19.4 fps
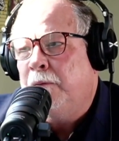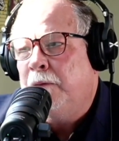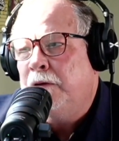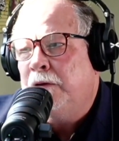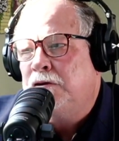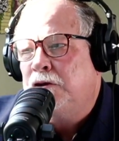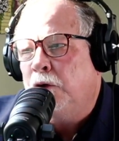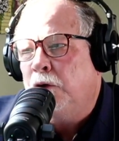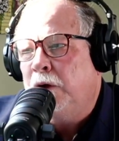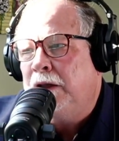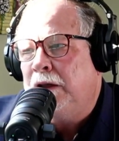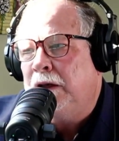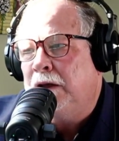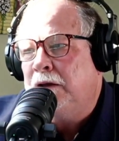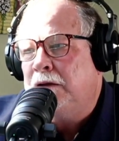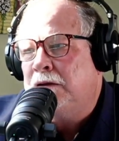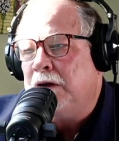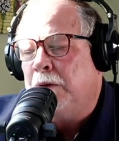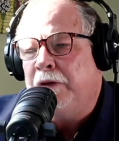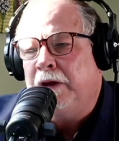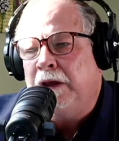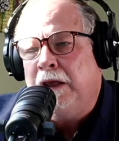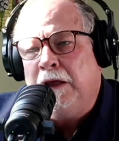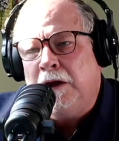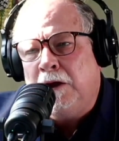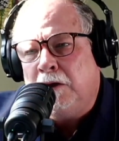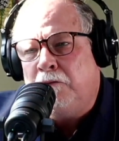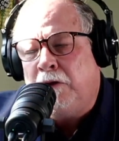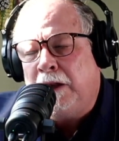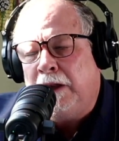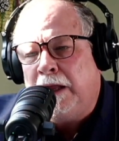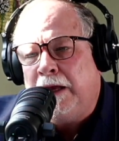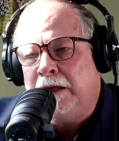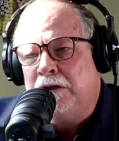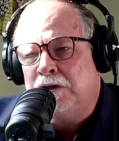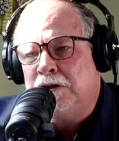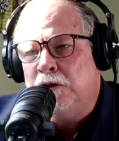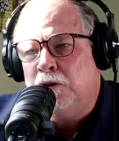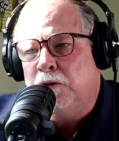So it's something he could
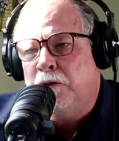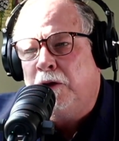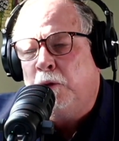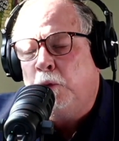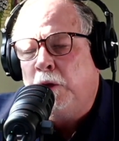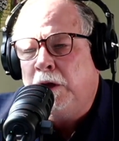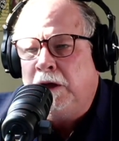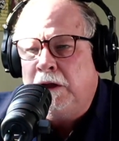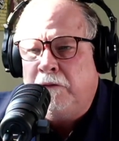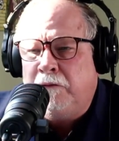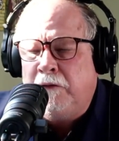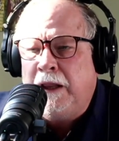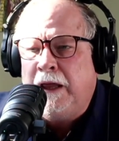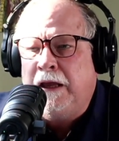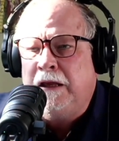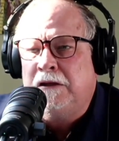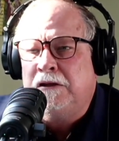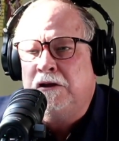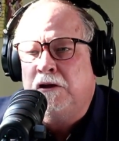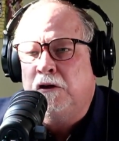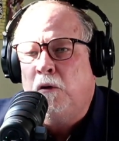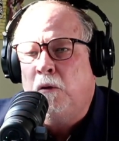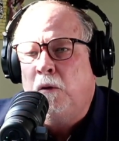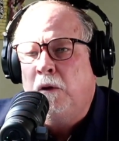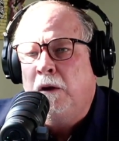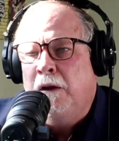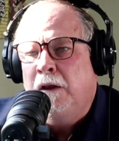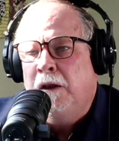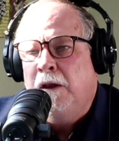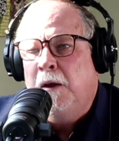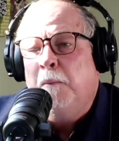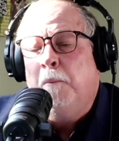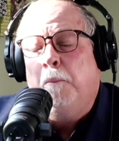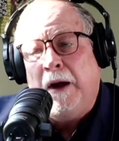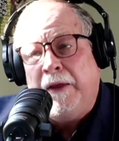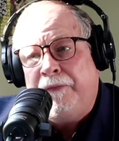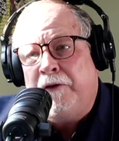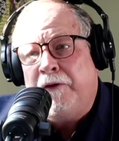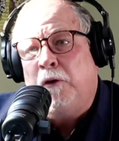relate to, that we could relate to,
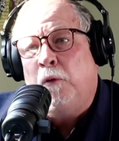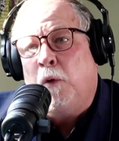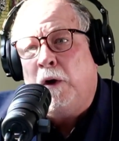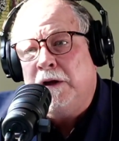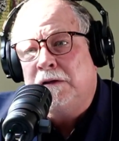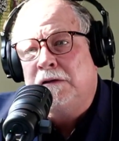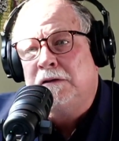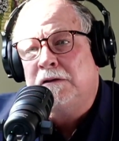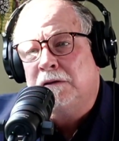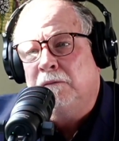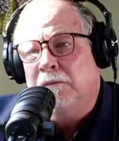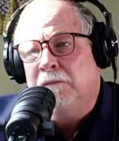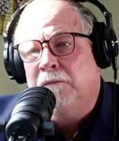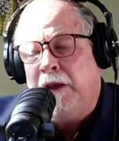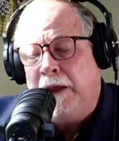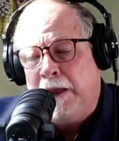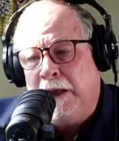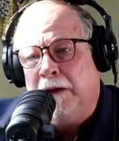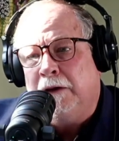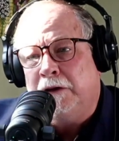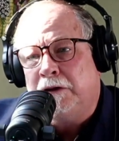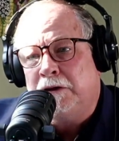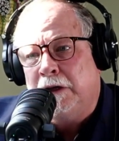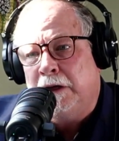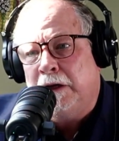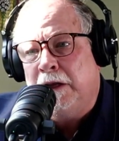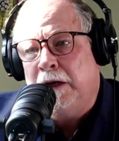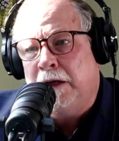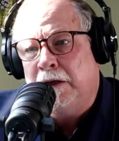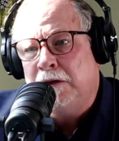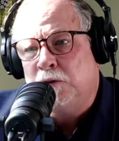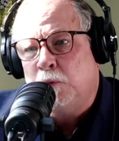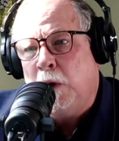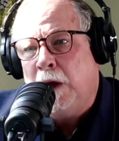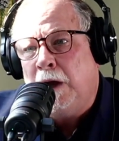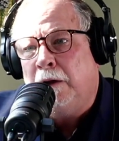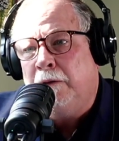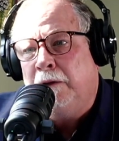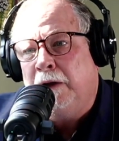but there was English in it as
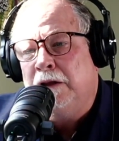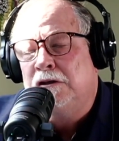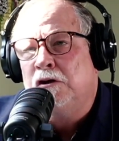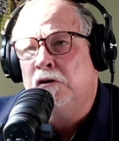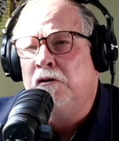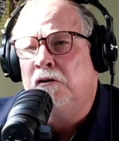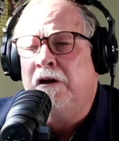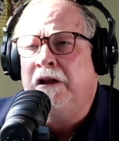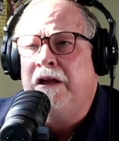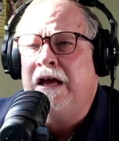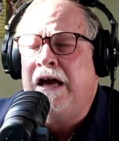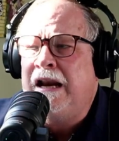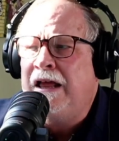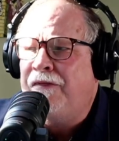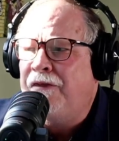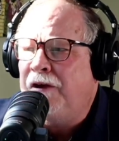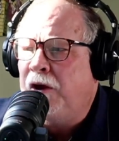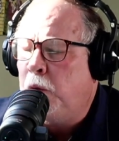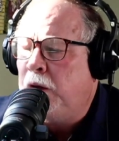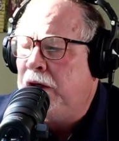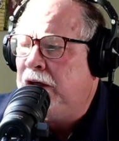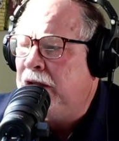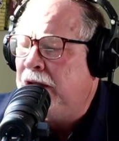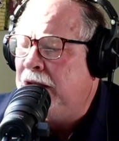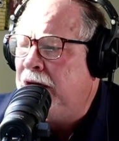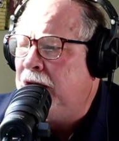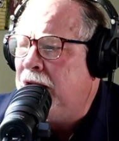well. Okay. And so early on, I think we did